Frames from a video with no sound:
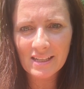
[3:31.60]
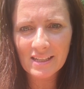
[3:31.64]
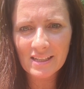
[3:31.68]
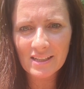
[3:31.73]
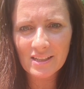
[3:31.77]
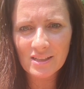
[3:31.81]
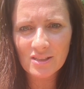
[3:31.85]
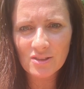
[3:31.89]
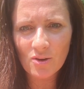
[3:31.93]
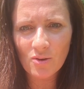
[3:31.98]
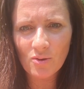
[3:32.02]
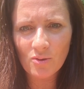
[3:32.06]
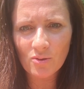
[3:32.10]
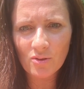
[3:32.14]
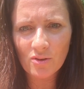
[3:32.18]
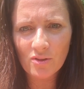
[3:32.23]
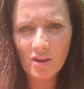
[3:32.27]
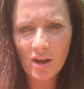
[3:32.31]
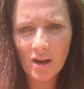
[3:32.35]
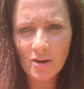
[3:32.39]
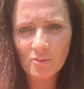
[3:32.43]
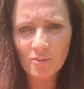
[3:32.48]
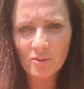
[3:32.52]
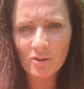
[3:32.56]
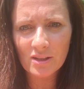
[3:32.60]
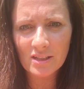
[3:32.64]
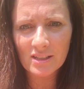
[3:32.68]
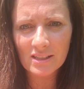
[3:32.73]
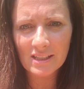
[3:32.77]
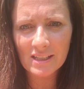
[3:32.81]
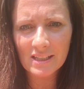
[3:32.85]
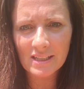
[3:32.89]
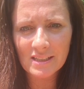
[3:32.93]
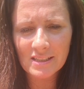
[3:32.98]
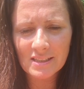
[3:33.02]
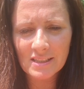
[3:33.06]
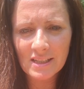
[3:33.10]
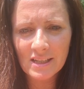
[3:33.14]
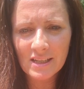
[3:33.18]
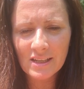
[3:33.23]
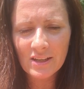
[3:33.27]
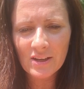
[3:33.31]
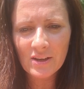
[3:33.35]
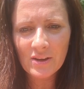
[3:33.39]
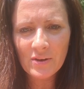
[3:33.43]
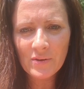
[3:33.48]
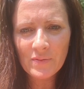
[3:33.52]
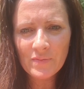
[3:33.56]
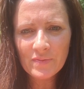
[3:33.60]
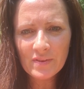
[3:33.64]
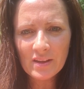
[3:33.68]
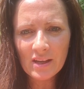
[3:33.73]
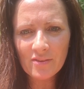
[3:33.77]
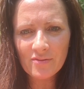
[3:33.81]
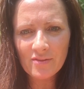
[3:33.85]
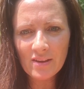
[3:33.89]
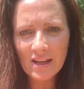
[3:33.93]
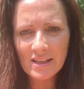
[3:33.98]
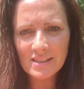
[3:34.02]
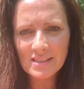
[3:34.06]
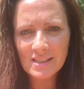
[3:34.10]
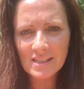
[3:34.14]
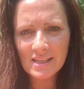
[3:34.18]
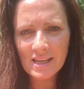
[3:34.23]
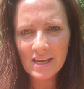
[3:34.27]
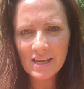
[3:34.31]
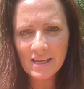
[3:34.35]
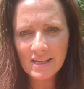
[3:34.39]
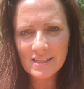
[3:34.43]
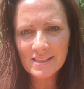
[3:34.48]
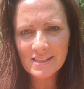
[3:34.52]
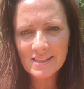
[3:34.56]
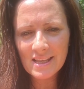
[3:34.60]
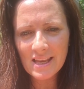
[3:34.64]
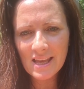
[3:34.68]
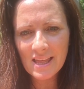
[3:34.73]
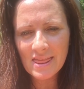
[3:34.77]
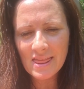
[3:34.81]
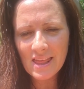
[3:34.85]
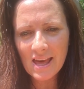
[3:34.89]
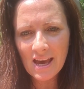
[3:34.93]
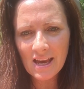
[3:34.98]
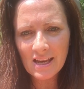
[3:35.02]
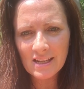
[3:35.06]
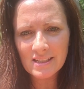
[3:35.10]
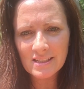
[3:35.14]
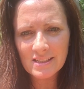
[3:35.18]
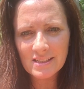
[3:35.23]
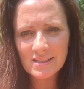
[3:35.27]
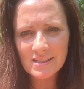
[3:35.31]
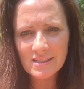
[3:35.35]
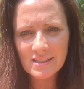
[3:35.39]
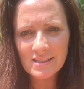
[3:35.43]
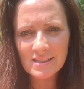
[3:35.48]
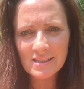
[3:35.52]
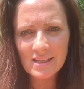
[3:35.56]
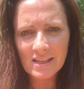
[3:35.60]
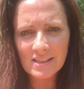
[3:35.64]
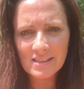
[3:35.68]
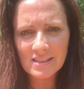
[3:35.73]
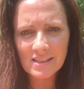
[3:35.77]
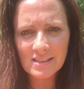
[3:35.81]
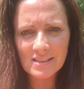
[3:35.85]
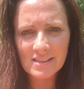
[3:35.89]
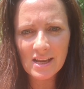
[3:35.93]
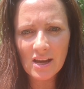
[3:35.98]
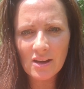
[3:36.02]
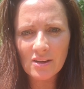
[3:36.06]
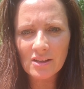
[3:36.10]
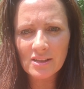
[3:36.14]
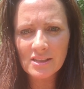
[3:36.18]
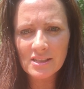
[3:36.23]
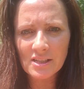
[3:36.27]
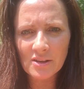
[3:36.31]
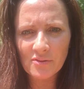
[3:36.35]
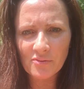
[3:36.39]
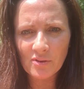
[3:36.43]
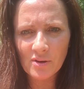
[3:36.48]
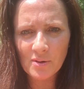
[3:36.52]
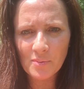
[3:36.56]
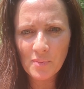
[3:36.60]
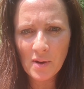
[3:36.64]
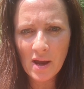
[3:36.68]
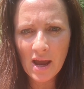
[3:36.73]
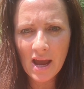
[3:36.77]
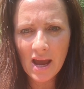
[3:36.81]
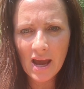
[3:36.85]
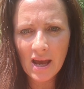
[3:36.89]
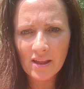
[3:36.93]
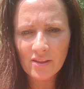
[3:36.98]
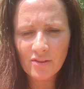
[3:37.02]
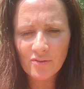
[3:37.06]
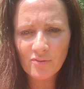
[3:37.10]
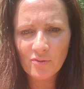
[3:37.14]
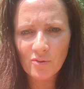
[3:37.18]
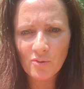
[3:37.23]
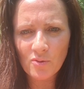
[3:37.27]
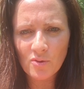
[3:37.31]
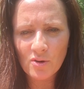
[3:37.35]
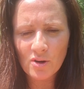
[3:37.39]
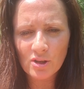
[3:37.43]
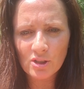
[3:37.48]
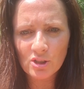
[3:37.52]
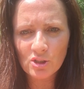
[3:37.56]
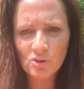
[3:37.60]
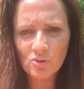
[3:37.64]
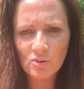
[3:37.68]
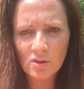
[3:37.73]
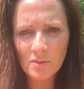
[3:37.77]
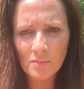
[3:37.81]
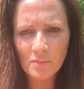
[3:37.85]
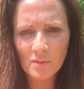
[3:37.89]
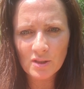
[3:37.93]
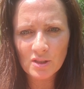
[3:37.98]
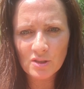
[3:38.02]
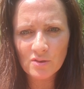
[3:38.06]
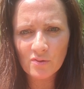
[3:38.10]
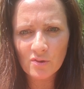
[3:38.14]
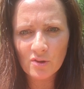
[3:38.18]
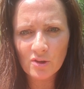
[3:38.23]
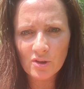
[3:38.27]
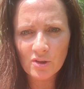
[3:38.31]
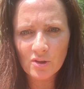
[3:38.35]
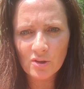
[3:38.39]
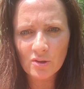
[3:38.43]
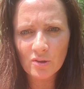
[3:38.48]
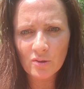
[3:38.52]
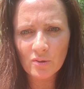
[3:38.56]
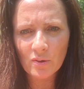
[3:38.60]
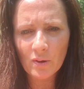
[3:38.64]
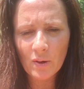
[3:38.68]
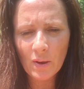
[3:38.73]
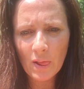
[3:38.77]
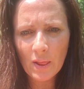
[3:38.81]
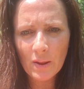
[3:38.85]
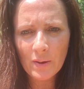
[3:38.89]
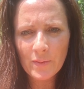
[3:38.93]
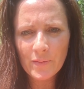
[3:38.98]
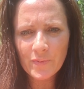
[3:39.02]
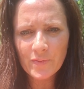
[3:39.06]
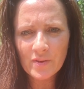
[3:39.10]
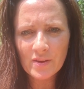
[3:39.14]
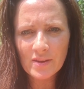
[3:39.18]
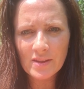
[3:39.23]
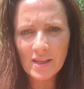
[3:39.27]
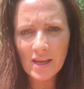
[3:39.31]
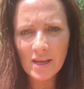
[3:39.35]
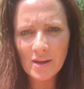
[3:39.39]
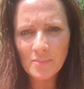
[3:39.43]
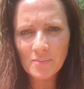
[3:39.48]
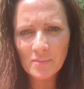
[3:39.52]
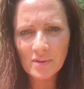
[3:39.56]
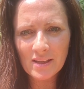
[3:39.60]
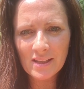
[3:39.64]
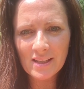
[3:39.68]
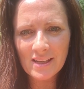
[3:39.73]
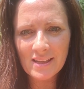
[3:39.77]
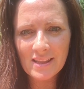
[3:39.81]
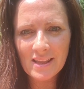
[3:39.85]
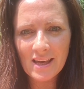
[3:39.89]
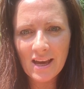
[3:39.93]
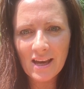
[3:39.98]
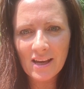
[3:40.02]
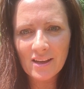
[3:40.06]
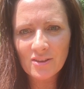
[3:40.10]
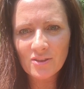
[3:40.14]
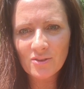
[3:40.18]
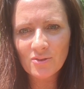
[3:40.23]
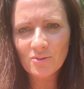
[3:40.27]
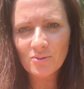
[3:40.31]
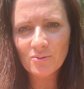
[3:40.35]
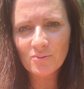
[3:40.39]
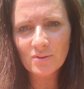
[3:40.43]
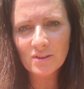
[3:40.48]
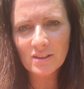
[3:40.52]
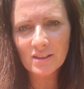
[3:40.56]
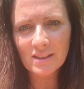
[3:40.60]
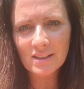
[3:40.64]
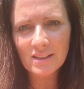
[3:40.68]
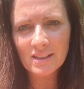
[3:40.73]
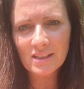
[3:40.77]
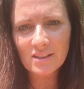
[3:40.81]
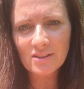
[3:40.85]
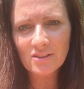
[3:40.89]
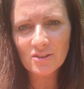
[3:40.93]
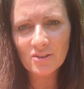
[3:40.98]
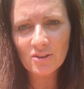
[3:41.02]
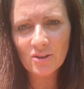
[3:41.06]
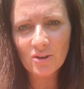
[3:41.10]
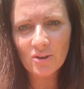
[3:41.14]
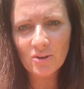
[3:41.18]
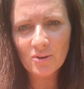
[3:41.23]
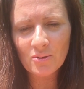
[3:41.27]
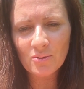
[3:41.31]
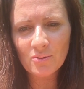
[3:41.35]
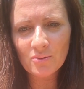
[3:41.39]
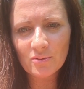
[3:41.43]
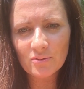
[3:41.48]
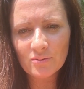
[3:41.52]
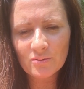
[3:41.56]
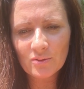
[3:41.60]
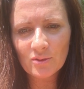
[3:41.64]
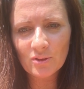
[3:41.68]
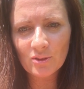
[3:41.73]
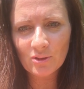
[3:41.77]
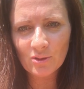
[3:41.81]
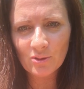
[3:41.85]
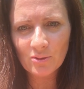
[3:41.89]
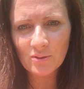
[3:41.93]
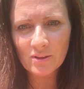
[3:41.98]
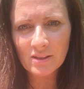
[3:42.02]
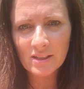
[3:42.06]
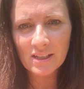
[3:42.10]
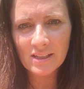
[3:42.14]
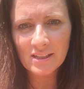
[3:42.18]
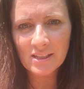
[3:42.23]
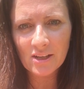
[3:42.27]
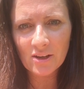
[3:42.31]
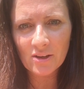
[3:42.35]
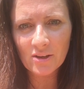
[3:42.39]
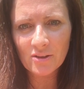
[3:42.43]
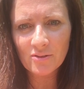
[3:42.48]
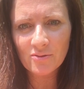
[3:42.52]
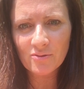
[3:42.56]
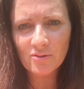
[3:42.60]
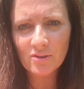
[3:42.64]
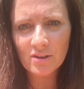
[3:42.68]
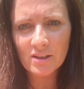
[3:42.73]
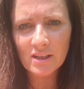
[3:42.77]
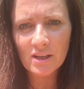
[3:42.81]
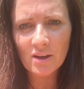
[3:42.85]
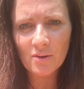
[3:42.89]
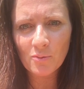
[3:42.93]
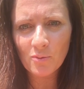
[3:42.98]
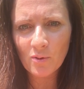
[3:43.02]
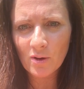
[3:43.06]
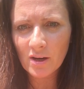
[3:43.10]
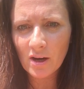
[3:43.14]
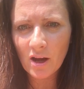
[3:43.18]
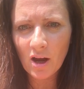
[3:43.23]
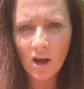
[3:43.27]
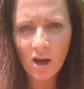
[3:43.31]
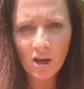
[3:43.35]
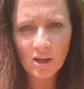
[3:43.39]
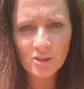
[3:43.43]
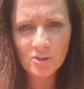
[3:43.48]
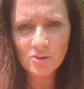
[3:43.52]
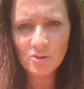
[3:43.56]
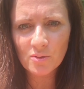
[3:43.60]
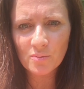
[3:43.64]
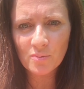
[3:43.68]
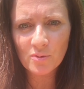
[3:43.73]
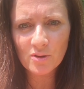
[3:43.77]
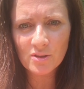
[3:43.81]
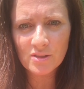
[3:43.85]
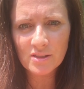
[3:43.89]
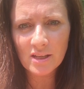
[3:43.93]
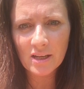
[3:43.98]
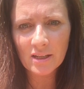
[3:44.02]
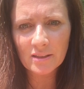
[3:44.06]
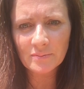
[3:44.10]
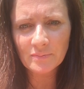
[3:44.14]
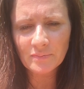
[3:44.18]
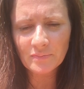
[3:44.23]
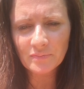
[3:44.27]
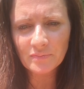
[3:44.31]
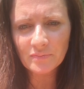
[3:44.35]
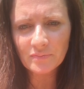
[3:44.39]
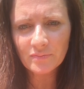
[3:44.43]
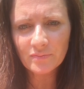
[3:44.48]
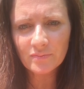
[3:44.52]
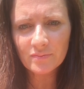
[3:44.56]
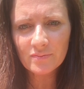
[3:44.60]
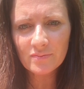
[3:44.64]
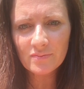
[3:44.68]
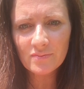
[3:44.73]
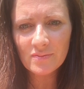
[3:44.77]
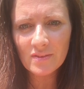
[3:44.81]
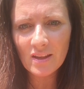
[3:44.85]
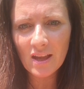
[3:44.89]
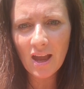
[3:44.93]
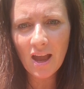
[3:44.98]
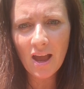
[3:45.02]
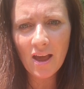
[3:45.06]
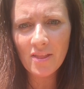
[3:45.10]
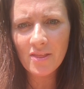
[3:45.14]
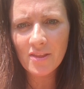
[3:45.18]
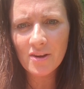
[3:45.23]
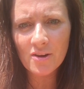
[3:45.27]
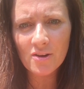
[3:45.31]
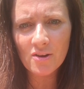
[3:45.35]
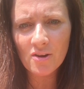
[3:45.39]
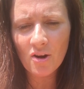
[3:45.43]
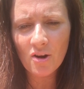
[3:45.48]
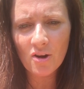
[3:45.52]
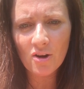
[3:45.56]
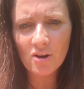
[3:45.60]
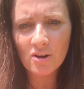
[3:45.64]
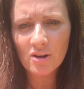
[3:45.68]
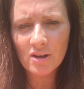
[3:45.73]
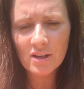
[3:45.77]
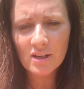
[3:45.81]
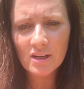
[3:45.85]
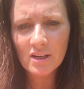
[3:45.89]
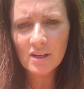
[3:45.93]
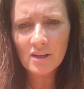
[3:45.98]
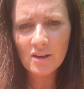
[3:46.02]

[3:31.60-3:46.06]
its own thyroid gland. If that's the case, then that sets us down a different path for treatments for you. Namely, that you really need to go gluten and dairy free 100%. And there are